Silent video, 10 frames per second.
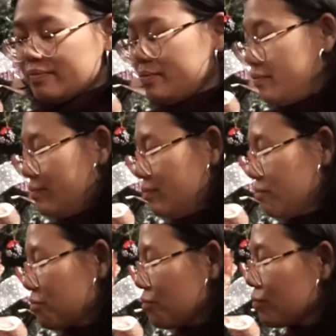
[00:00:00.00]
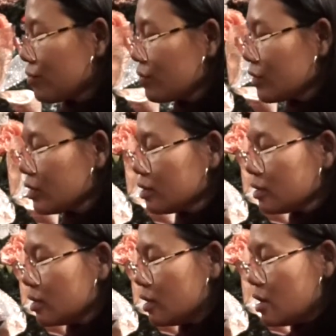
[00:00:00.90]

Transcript: No one is speaking in this clip.